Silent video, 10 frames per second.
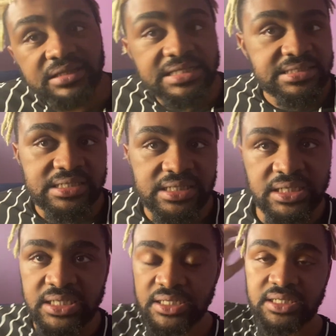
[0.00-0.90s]

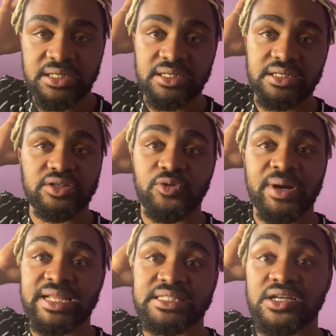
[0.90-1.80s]
Lindsey.
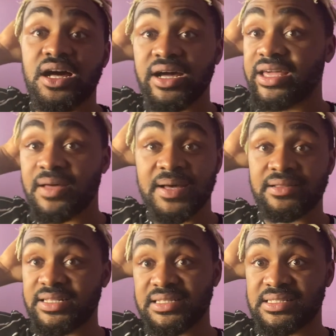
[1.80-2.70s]
Nobody's talking
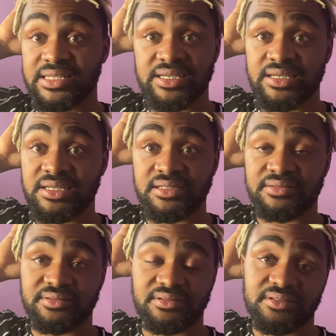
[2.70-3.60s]
about Lindsey.
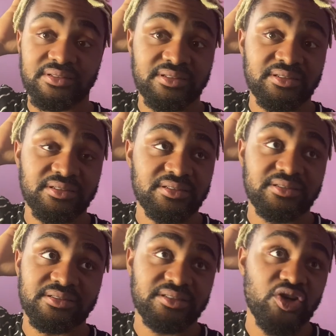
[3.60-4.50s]

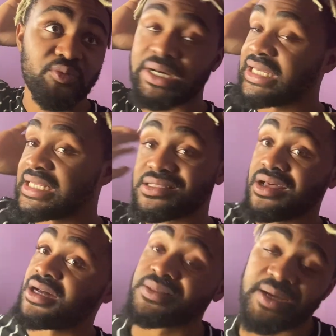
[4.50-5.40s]
Nobody has
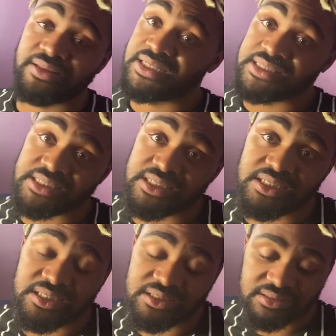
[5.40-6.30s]
talked about
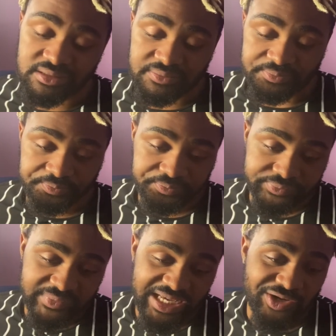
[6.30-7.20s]
Lindsey.
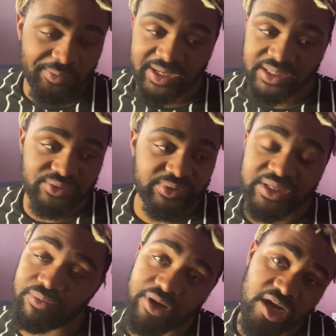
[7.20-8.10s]
And nobody is
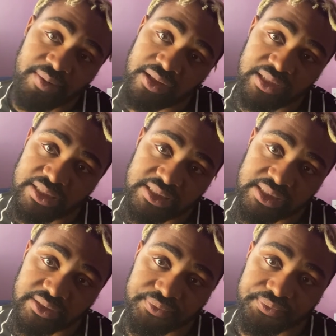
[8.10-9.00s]
really worried about Lindsey.